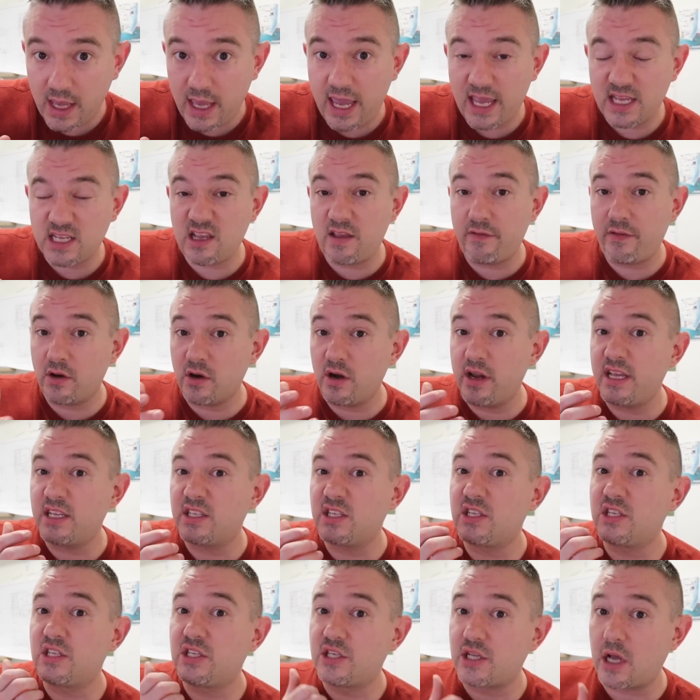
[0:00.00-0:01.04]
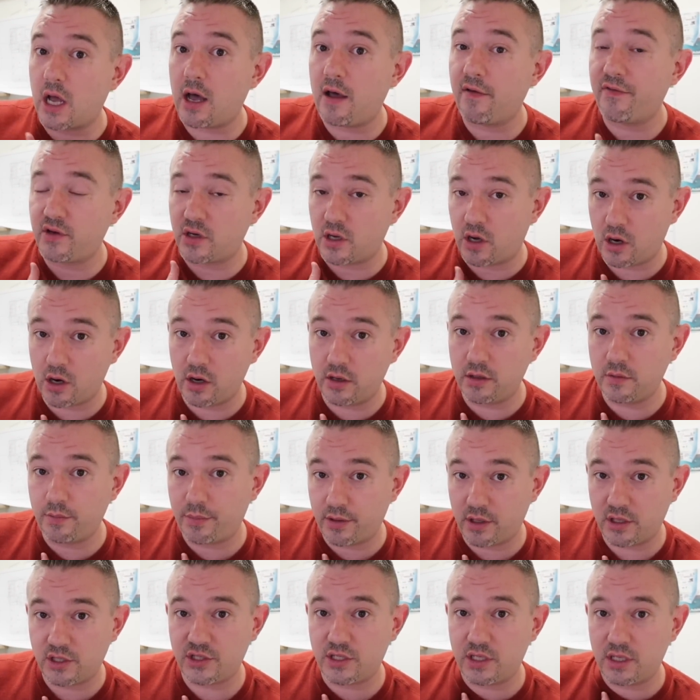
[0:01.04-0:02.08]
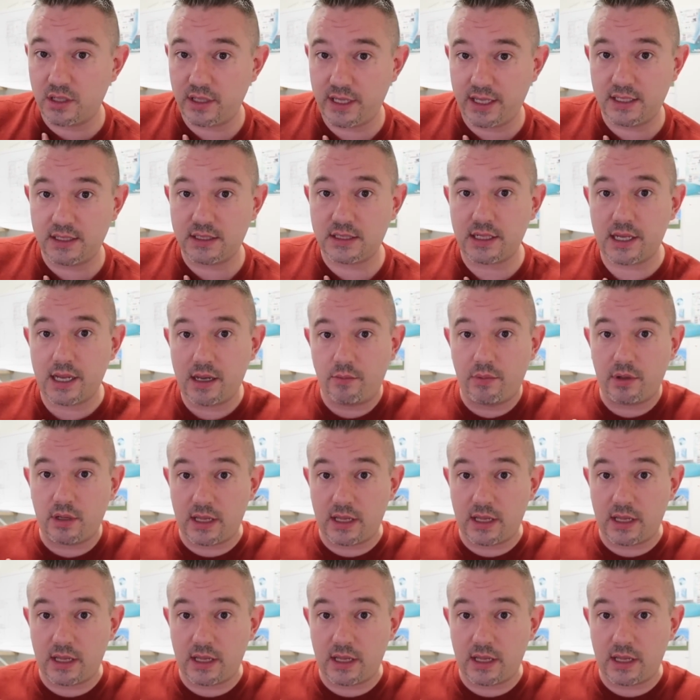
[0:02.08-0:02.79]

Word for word: he's a very soft-hearted person on the inside,